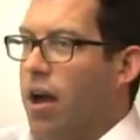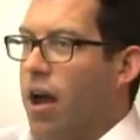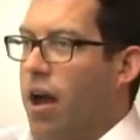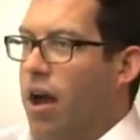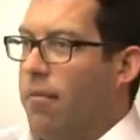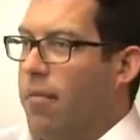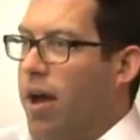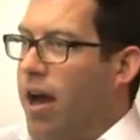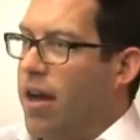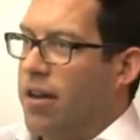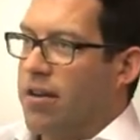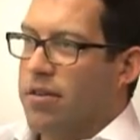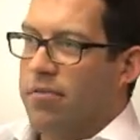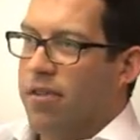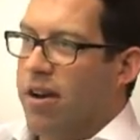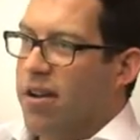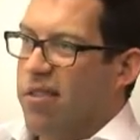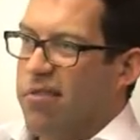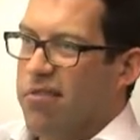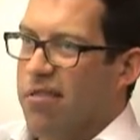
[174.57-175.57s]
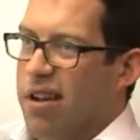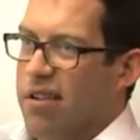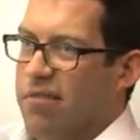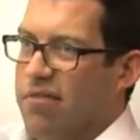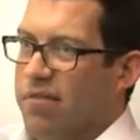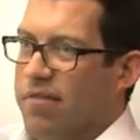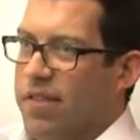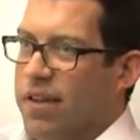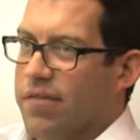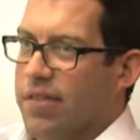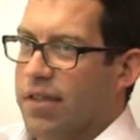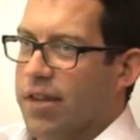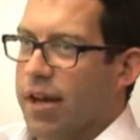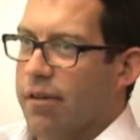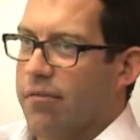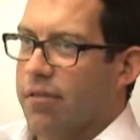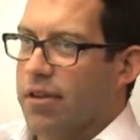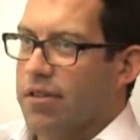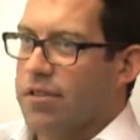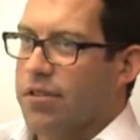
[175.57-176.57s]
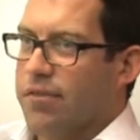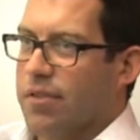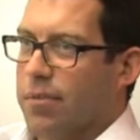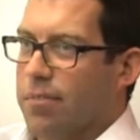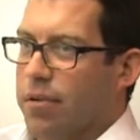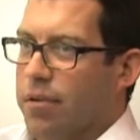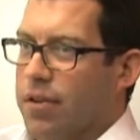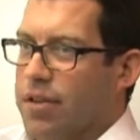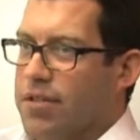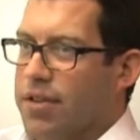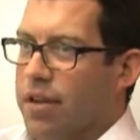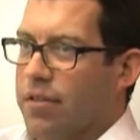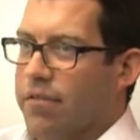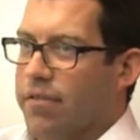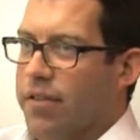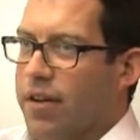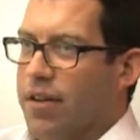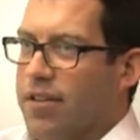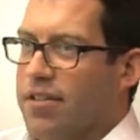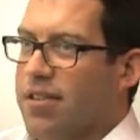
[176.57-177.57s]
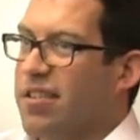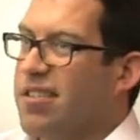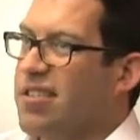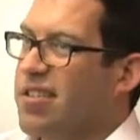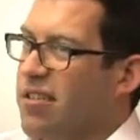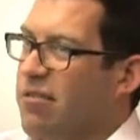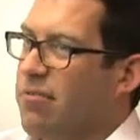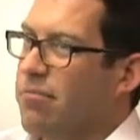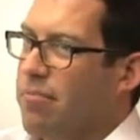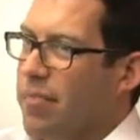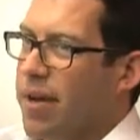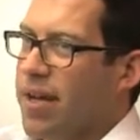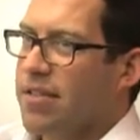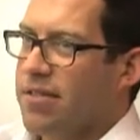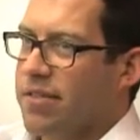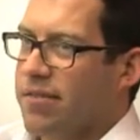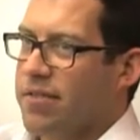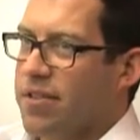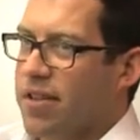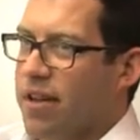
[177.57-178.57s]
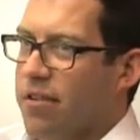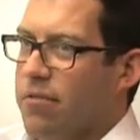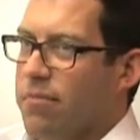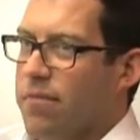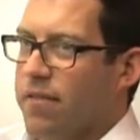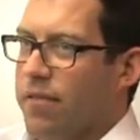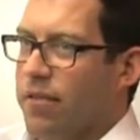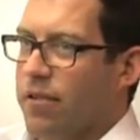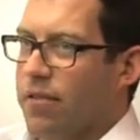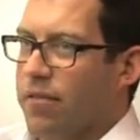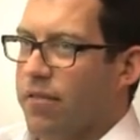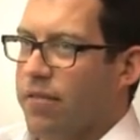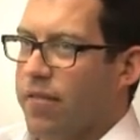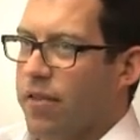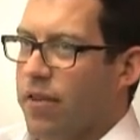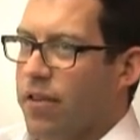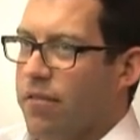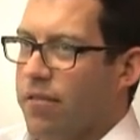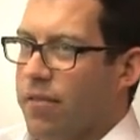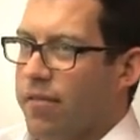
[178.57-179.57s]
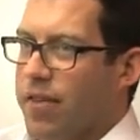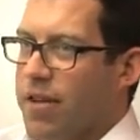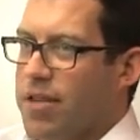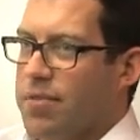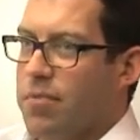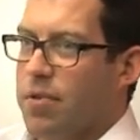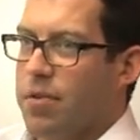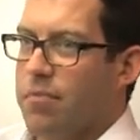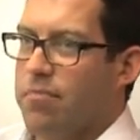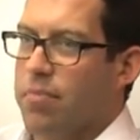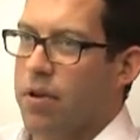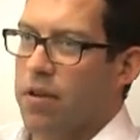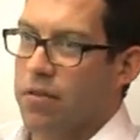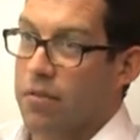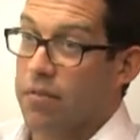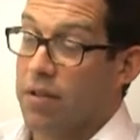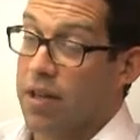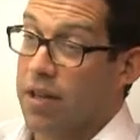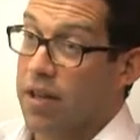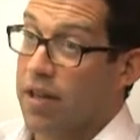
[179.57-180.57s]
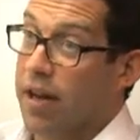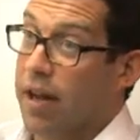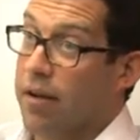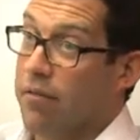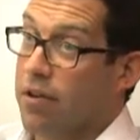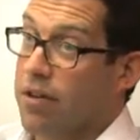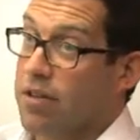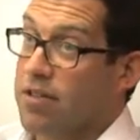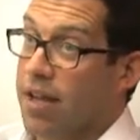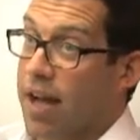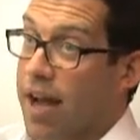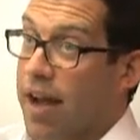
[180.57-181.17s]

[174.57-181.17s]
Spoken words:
And around 350 networks have deployed so far. So there's still massive scope for further investment, both within the networks that